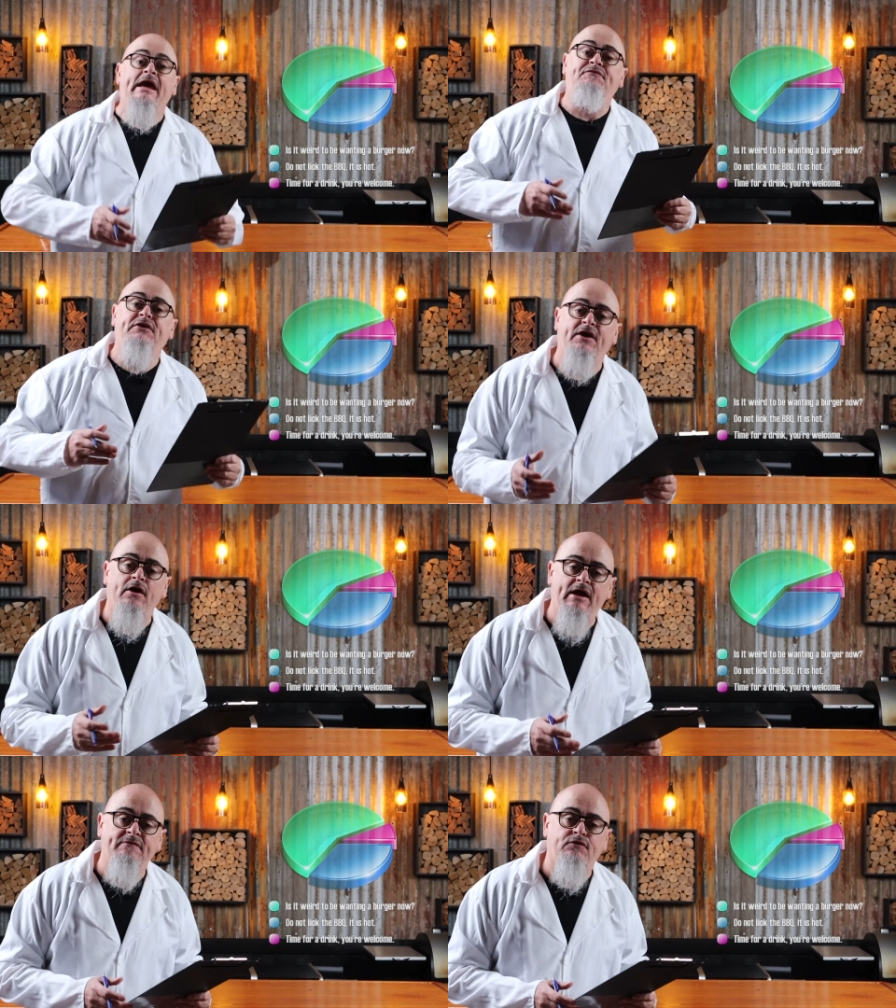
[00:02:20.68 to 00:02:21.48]
If you
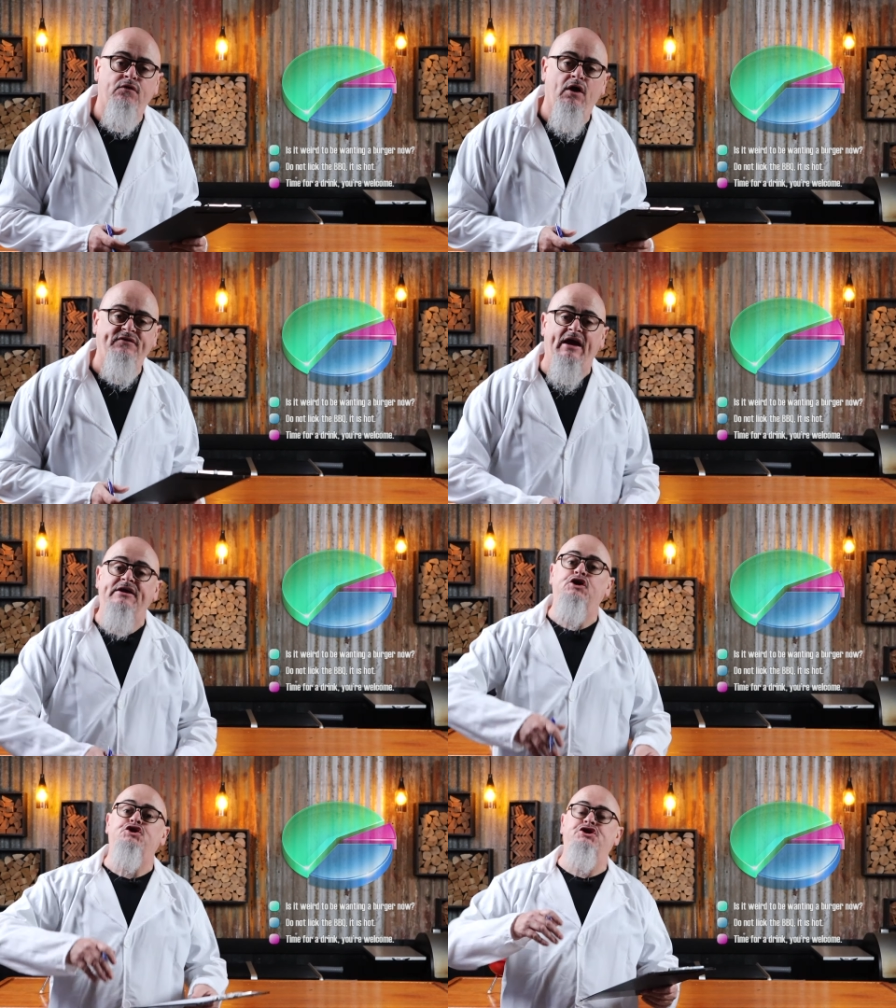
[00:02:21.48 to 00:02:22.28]
don't have a riser,
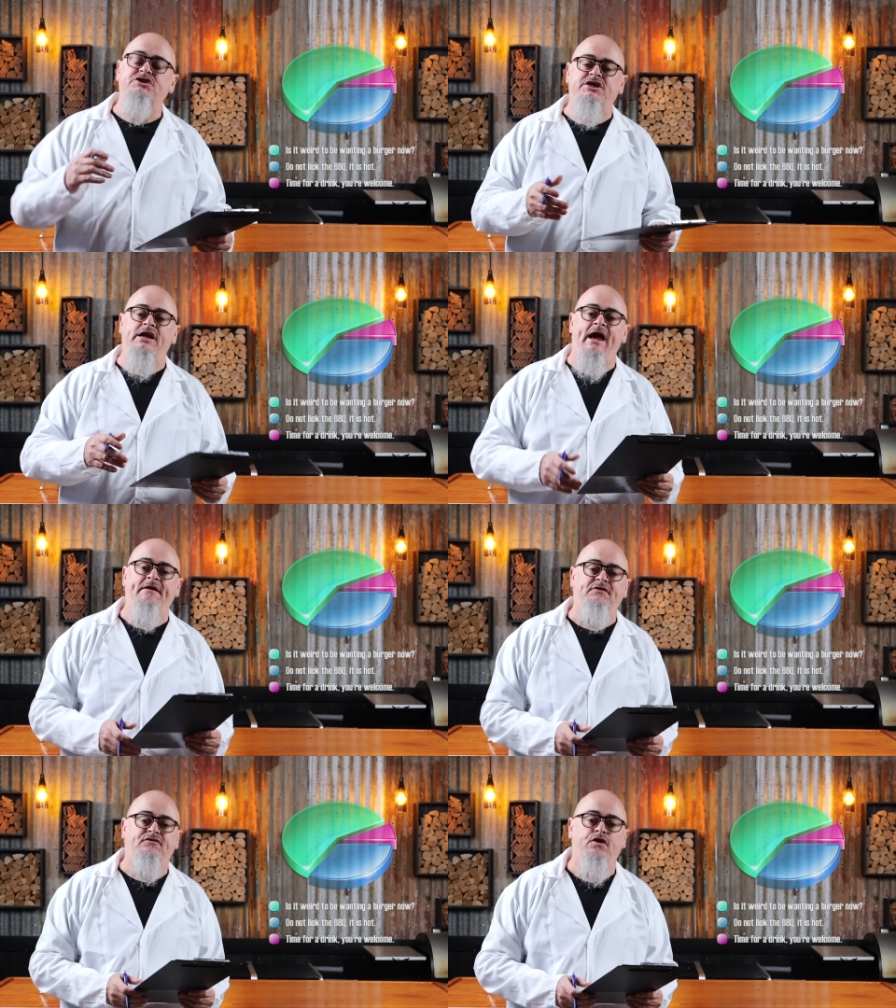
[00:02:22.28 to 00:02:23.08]
you're just gonna
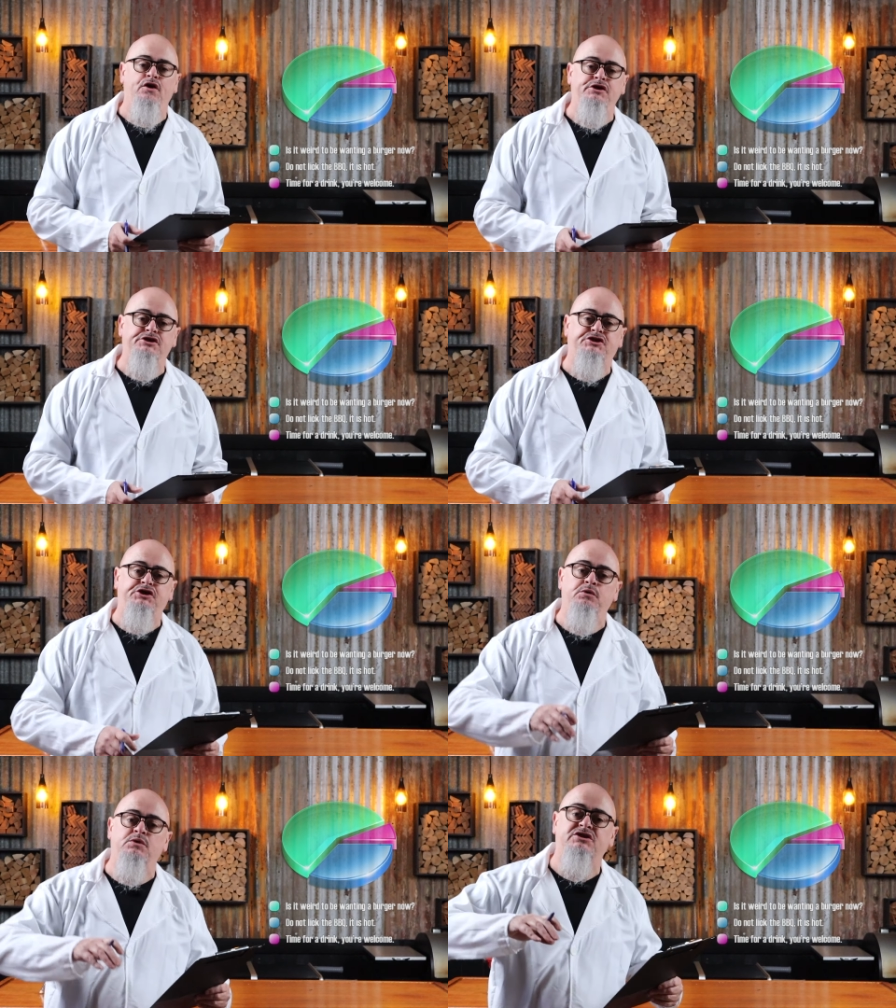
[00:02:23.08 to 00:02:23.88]
have to turn your
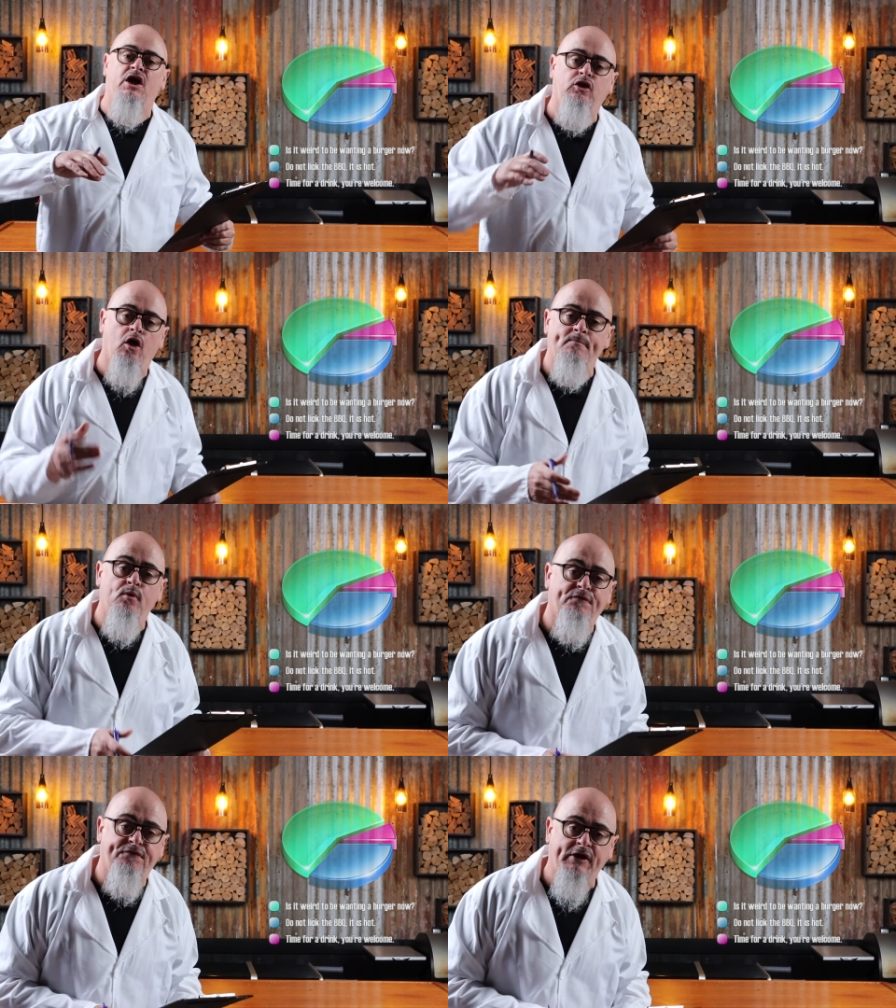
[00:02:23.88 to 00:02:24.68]
skewers a lot
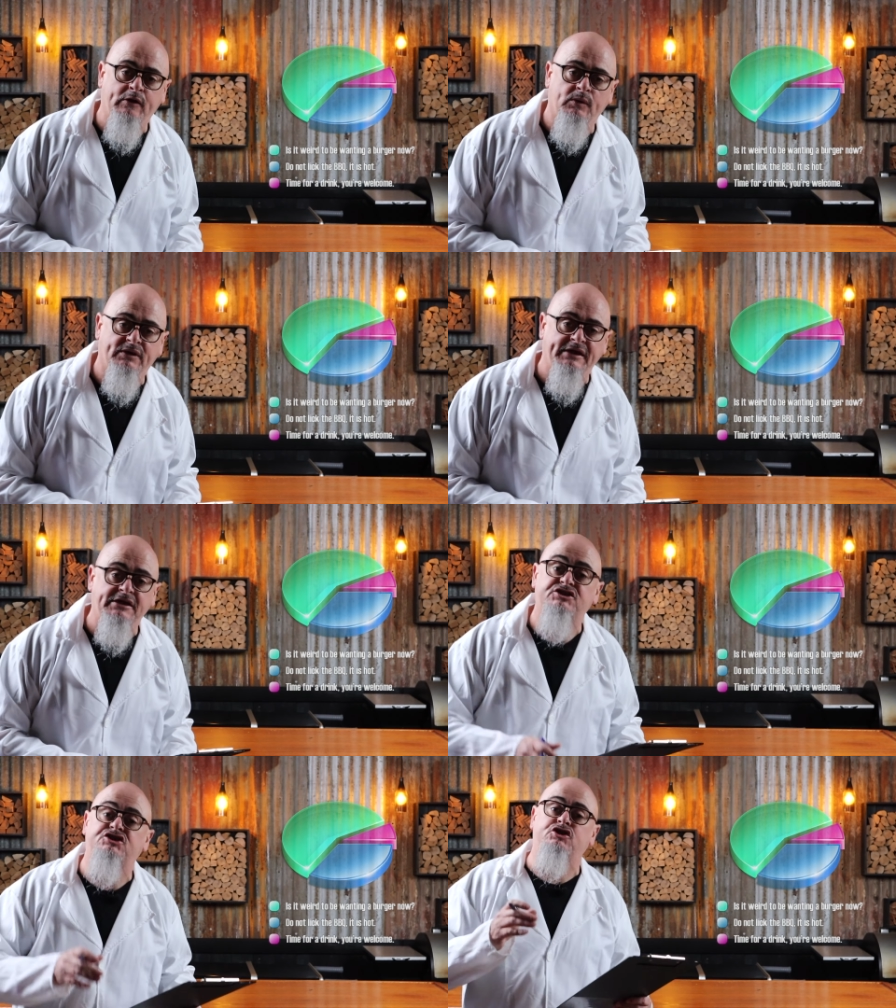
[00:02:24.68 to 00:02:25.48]
more frequently
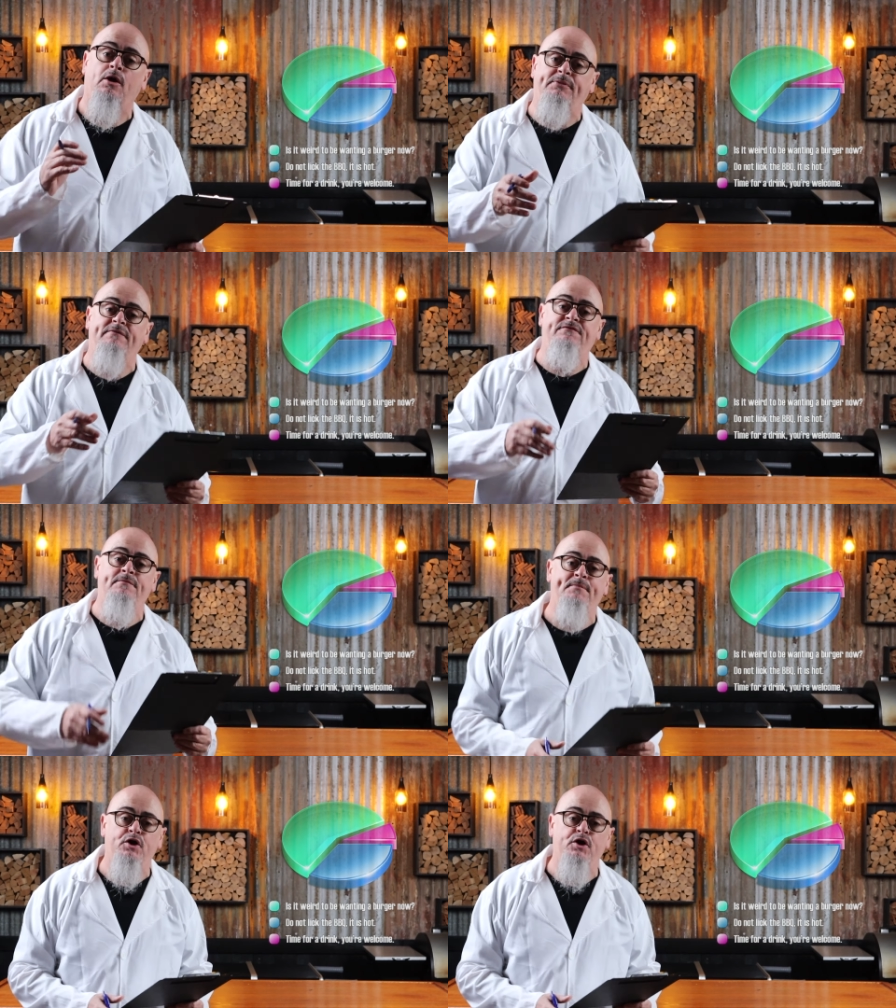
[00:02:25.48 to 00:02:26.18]
to stop them from